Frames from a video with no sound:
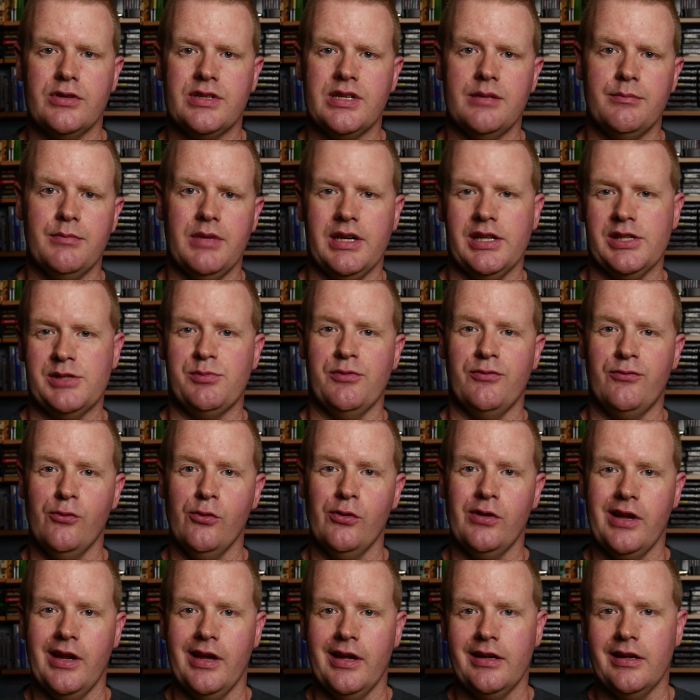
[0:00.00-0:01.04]
10 minutes
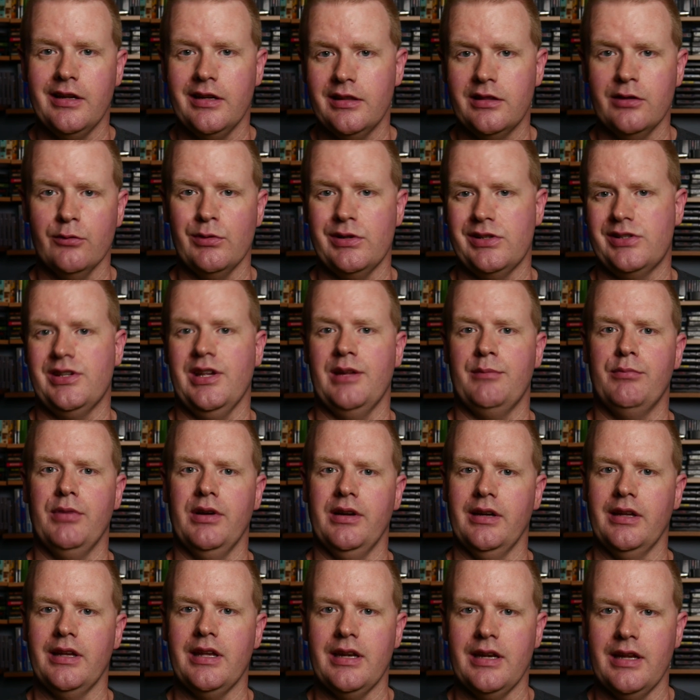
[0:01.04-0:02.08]
before you had to hit the reset
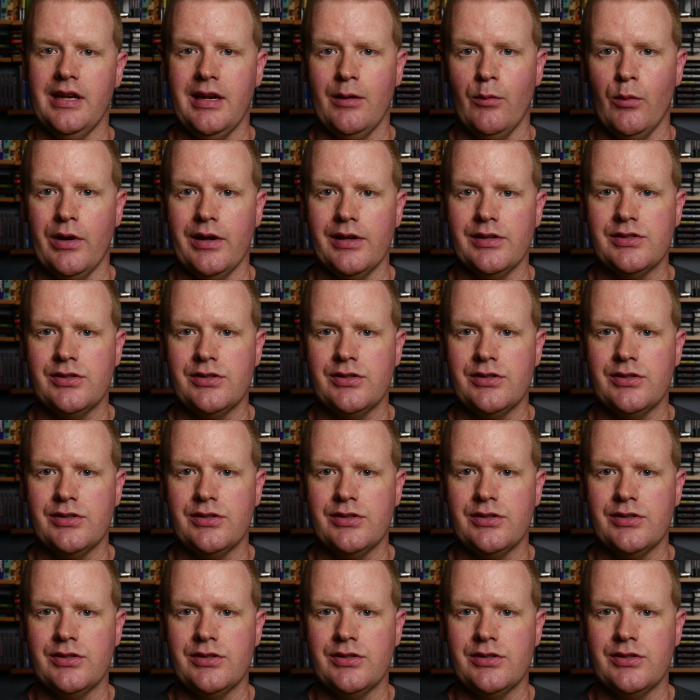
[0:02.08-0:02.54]
button again anyway,